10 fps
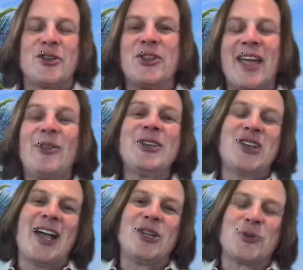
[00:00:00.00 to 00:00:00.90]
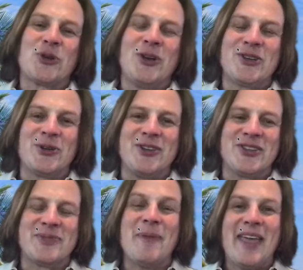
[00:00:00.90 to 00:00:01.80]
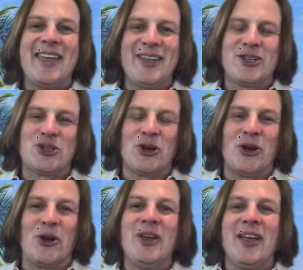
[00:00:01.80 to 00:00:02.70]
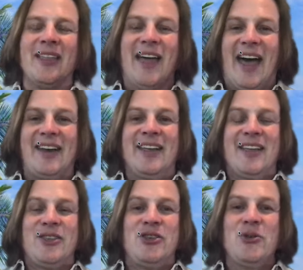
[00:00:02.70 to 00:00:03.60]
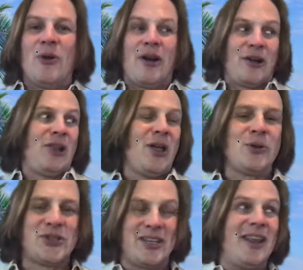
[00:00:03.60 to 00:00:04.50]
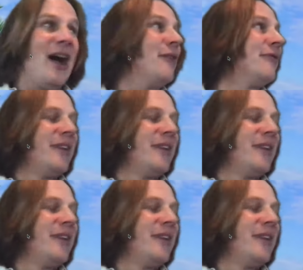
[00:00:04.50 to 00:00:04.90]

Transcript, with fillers: the only challenge with green screens is making sure that you are close enough